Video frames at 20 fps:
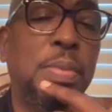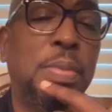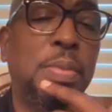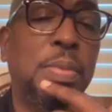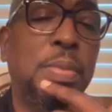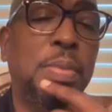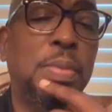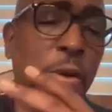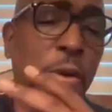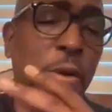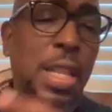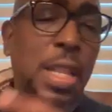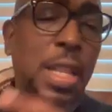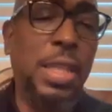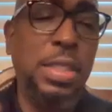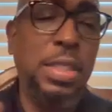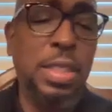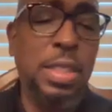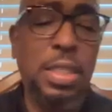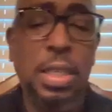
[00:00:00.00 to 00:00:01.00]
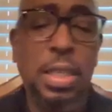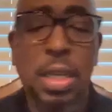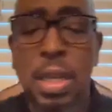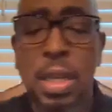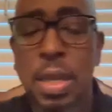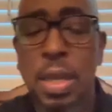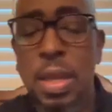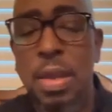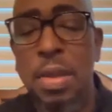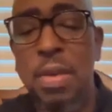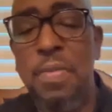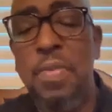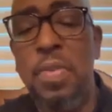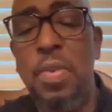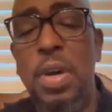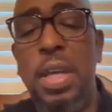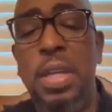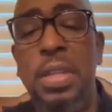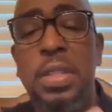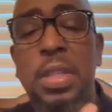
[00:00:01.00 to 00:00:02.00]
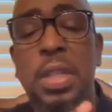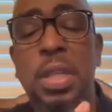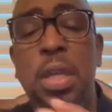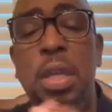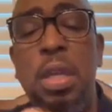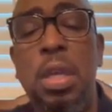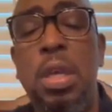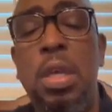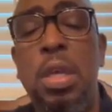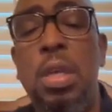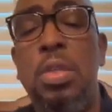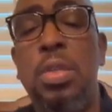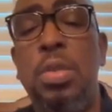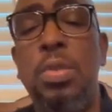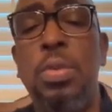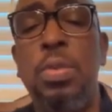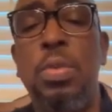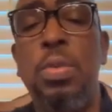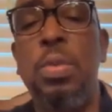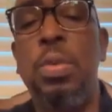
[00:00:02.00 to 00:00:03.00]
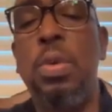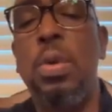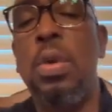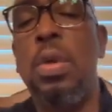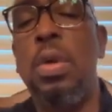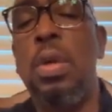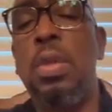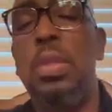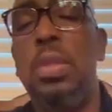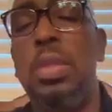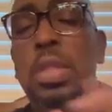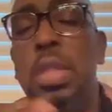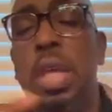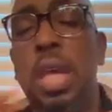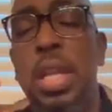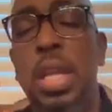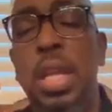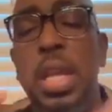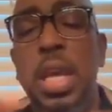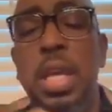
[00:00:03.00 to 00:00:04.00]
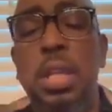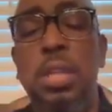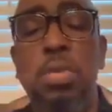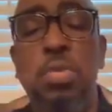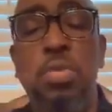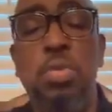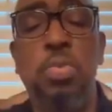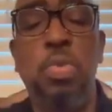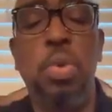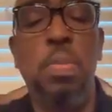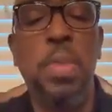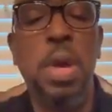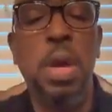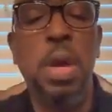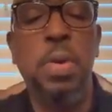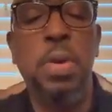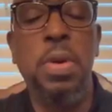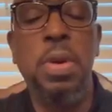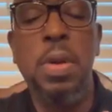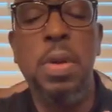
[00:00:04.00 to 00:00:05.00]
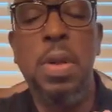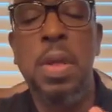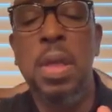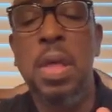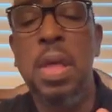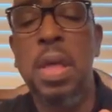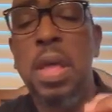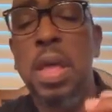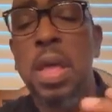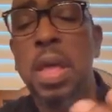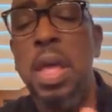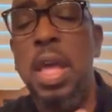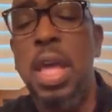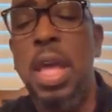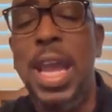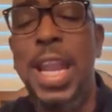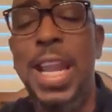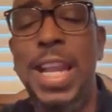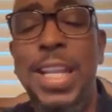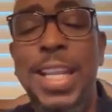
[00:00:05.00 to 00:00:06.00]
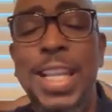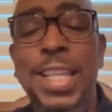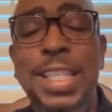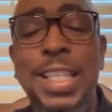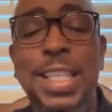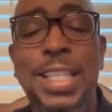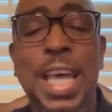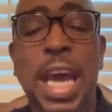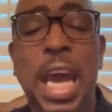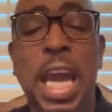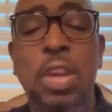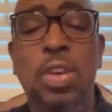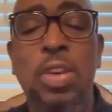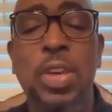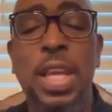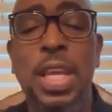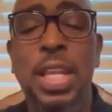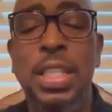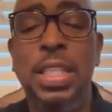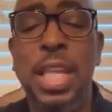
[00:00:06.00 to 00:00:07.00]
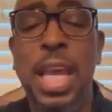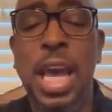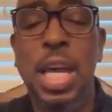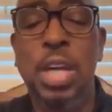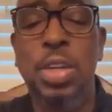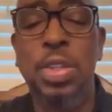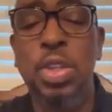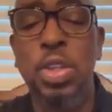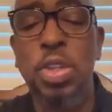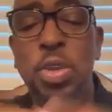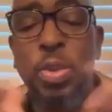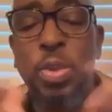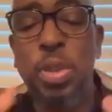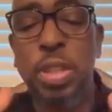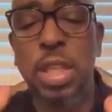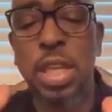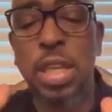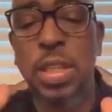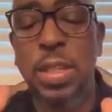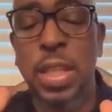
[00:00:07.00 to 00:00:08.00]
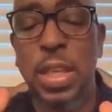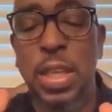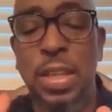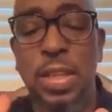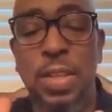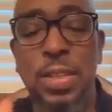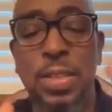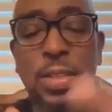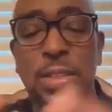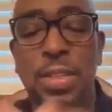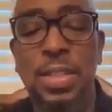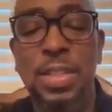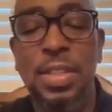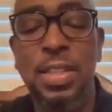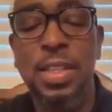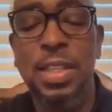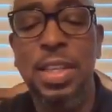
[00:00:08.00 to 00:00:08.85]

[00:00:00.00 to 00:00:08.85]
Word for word: It's a great lesson for us to study and to remember. And our lesson title is How Do You See Things?